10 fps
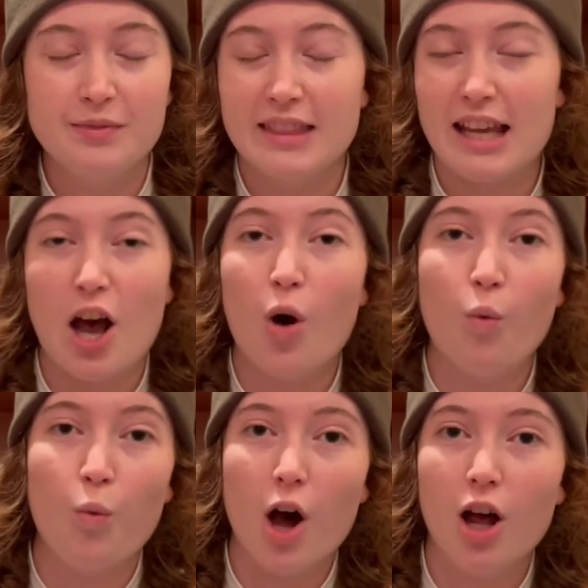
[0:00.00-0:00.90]
Like a
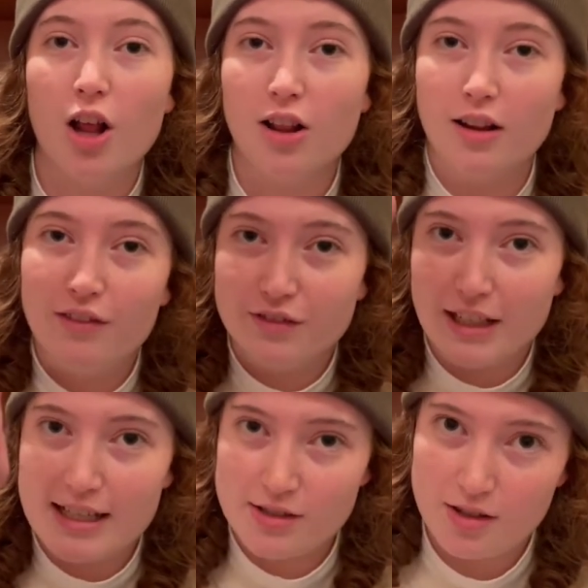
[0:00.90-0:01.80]
wall of
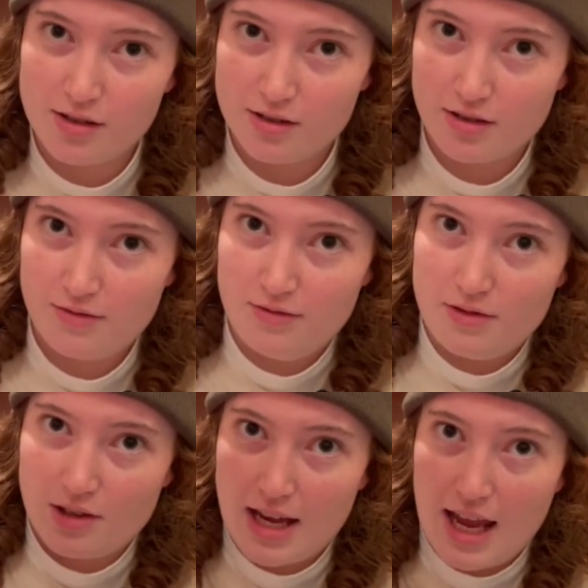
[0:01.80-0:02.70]
lasers,
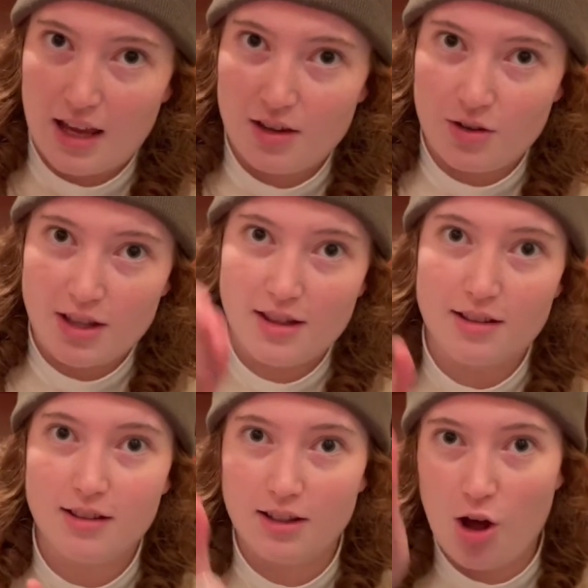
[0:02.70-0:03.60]
okay, going
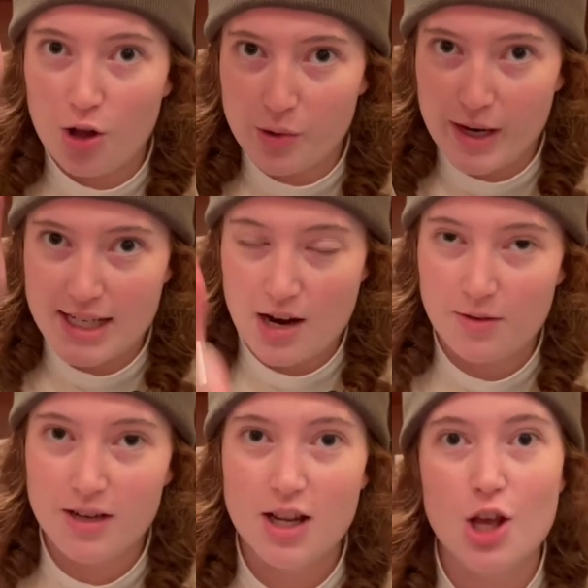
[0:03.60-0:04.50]
all the way down.
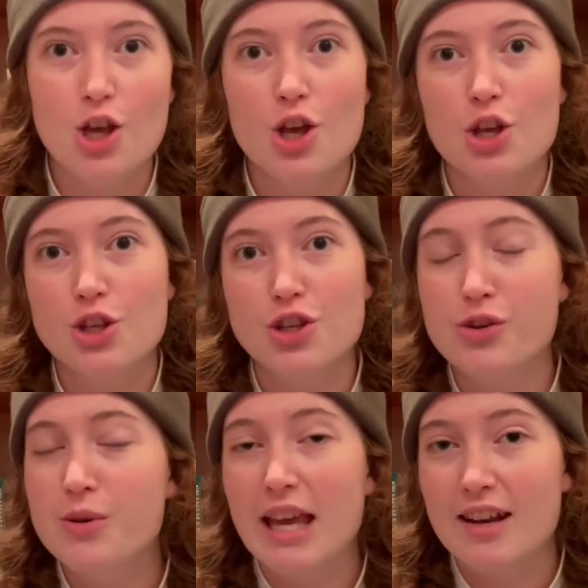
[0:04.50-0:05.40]

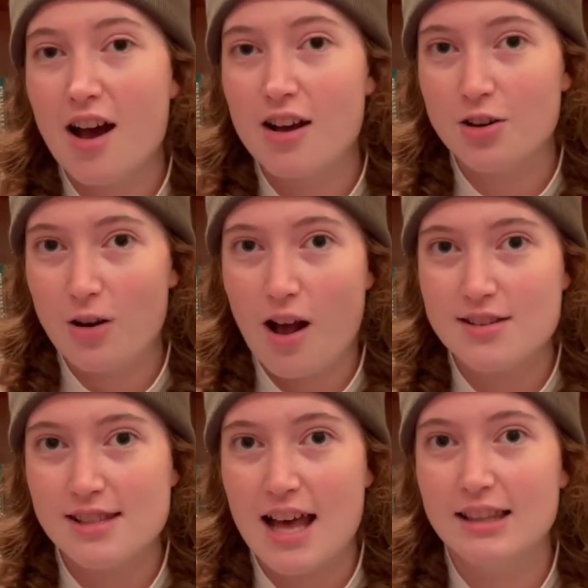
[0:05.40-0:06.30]
You cannot
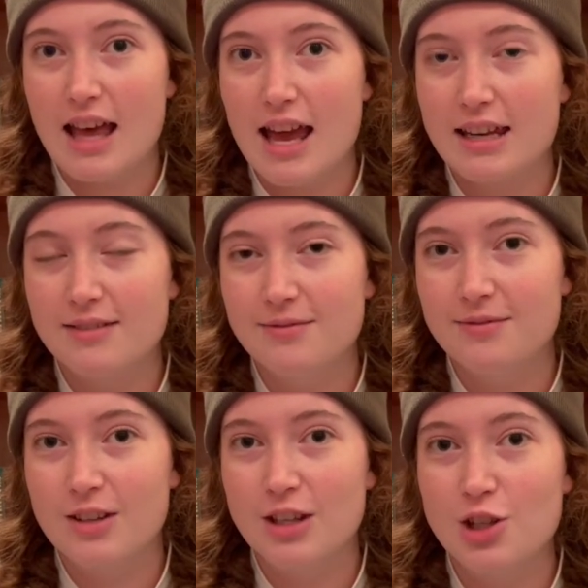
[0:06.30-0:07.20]
cross that line.
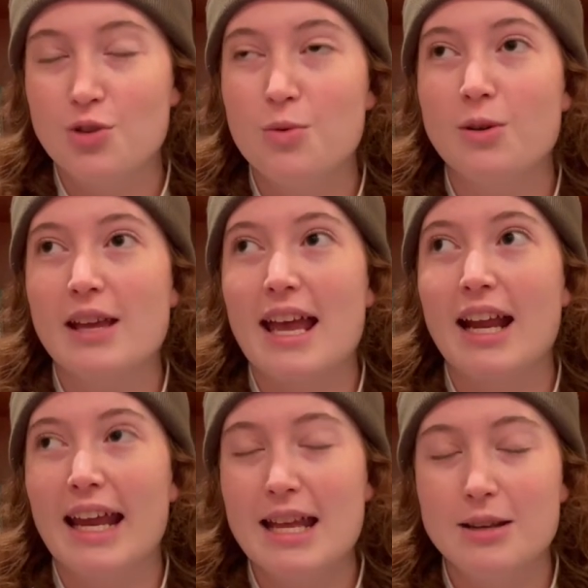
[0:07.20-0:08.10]
You will get
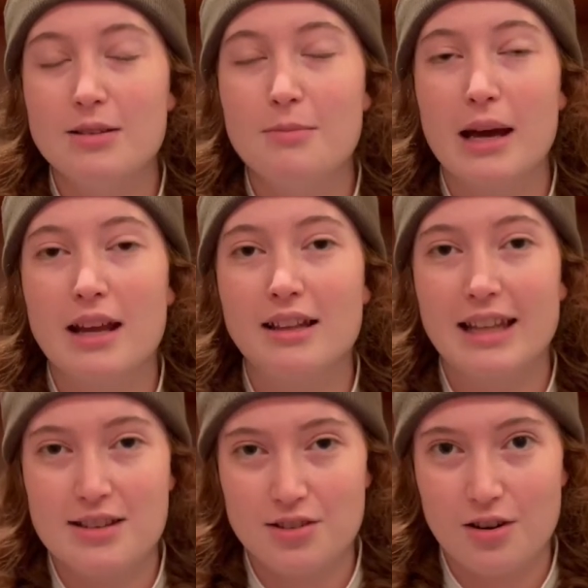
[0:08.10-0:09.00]
hit by a
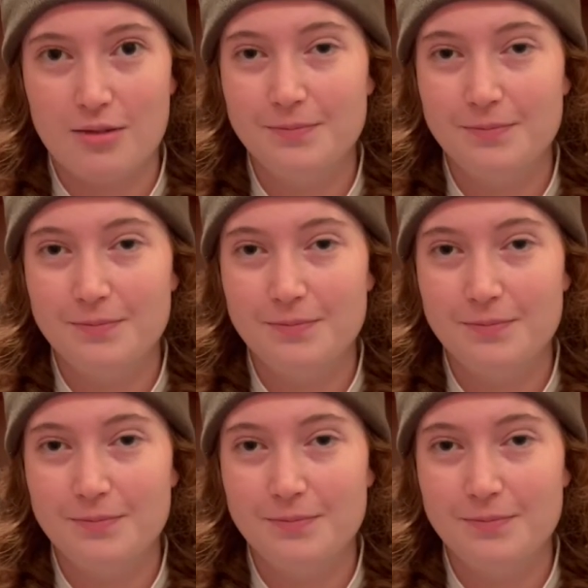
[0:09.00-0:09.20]
laser.